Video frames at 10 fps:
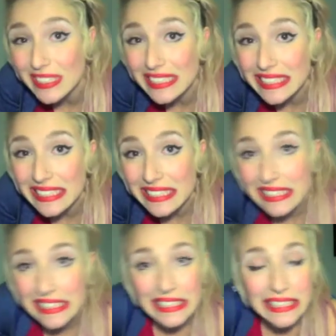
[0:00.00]
Sorry,
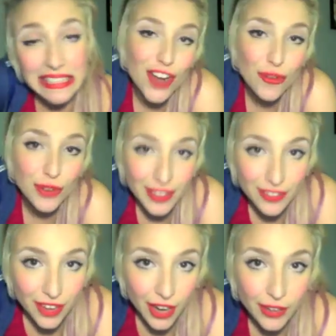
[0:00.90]
they're not
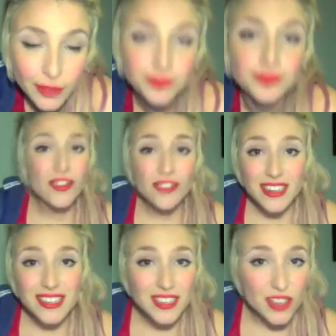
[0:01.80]
really fair.
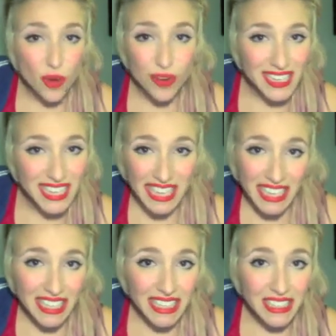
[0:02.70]
Confidence is always
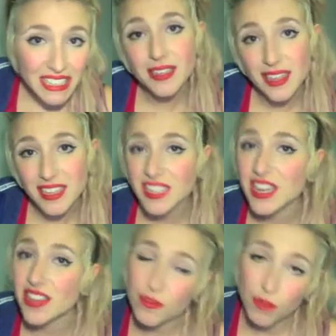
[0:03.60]
key because that's
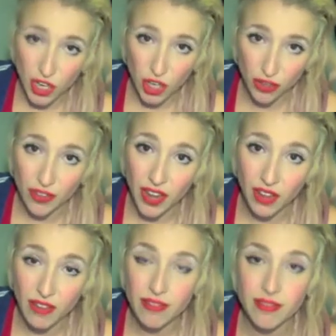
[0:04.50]
another marker of
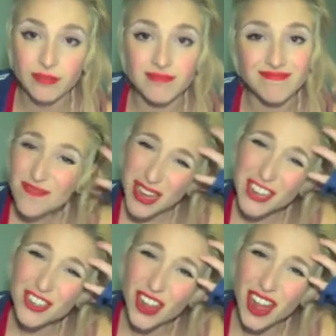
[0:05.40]
health. Of
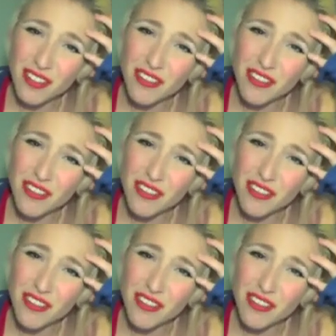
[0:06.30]
mental